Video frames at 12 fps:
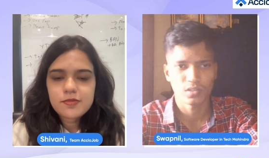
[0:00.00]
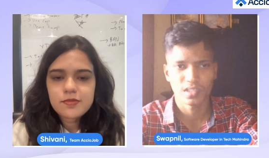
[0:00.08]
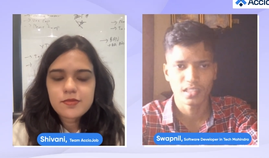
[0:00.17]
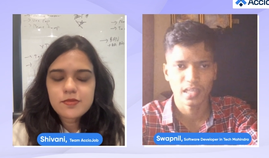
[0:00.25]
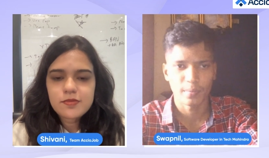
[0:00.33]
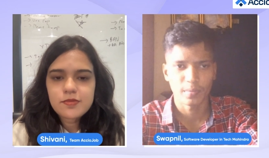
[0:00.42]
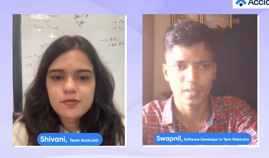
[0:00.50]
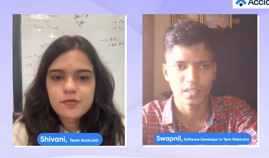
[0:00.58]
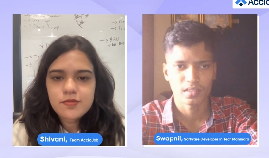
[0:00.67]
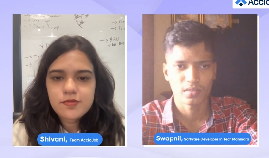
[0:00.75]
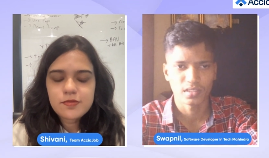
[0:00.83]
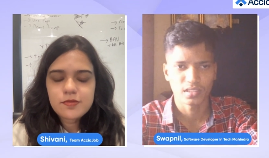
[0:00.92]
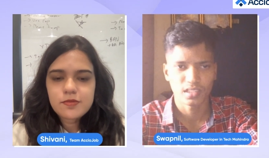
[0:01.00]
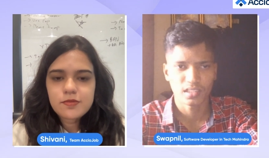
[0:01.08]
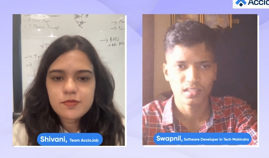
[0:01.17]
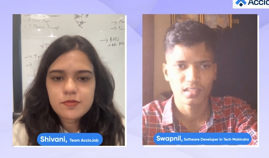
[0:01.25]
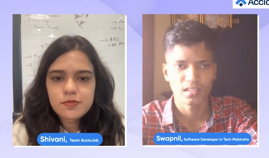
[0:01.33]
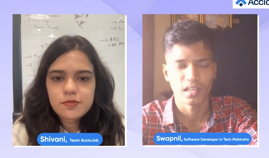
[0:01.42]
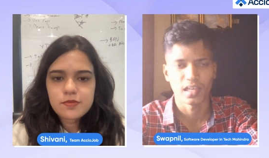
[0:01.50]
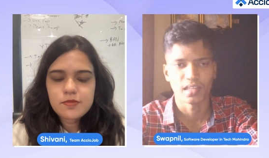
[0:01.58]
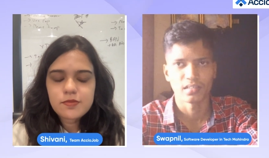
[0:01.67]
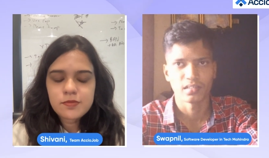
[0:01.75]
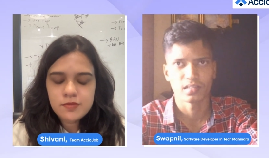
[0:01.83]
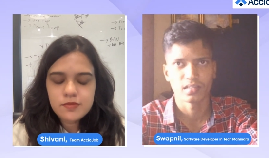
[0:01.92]
Speaker 1: at the aptis question. And
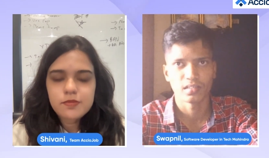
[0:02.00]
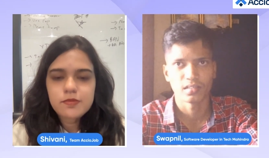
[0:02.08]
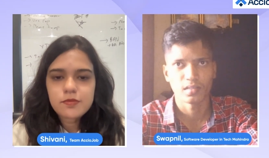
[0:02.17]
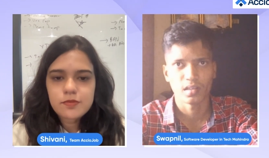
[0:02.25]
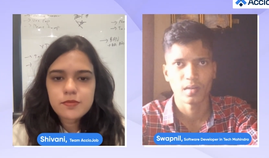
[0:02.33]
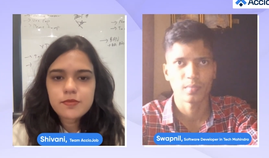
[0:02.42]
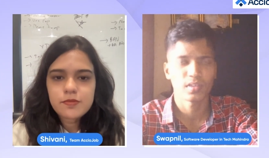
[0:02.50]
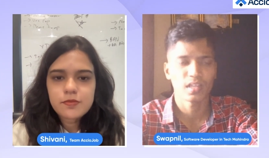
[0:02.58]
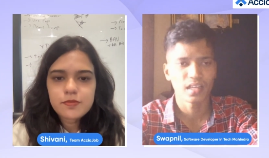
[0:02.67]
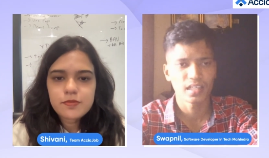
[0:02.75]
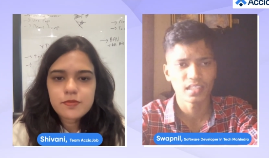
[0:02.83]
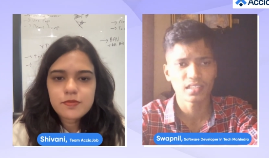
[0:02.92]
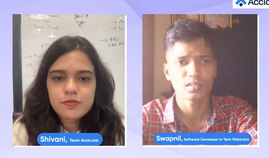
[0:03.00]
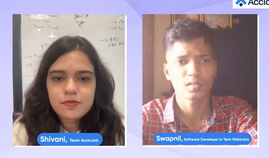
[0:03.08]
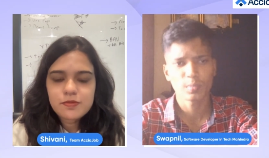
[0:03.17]
hmm. after learning